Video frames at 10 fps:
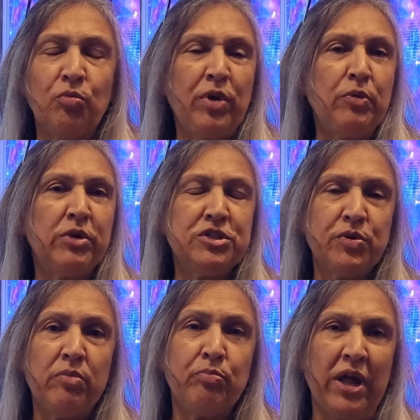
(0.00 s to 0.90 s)
people are
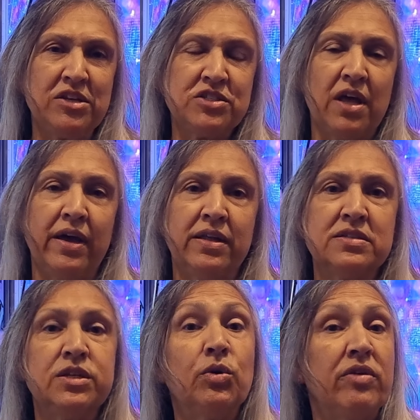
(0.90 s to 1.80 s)
doing bench
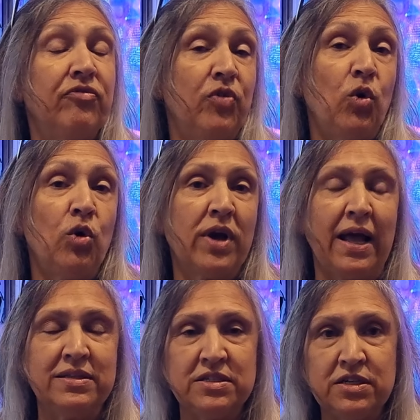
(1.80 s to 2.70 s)
science, looking for
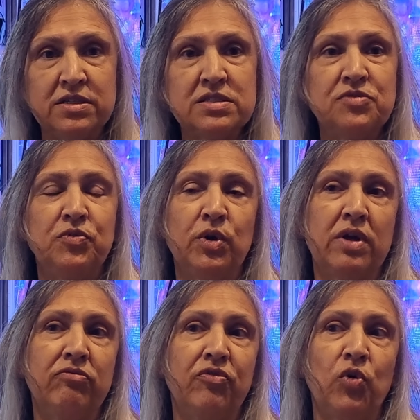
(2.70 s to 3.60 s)
candidates,
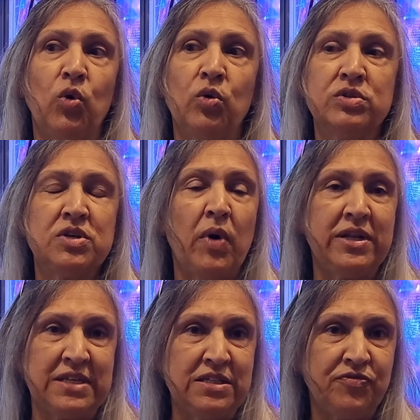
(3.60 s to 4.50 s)
looking to
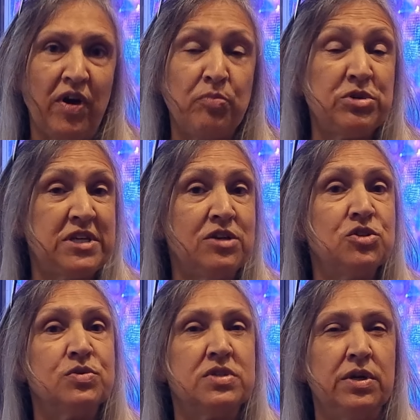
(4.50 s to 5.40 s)
identify
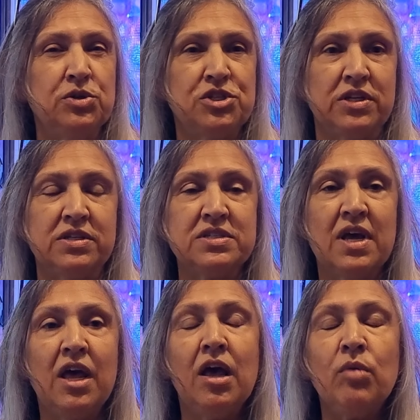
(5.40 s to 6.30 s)
potential solutions.
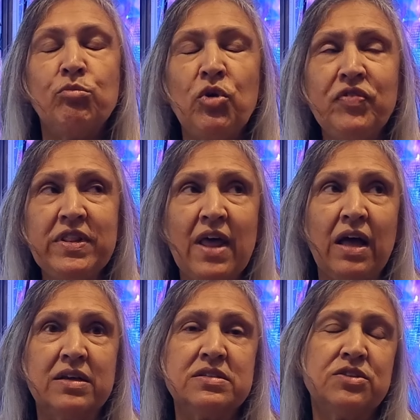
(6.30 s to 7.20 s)
Moving
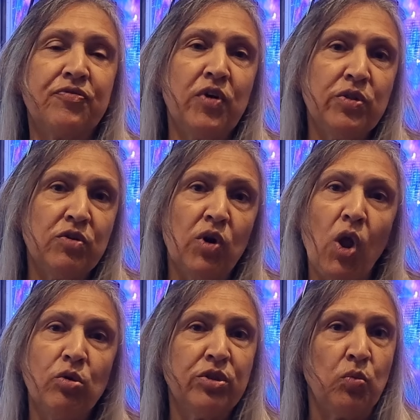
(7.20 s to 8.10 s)
that further
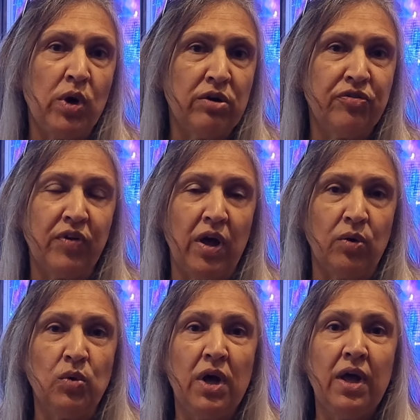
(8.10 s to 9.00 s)
along the workflow.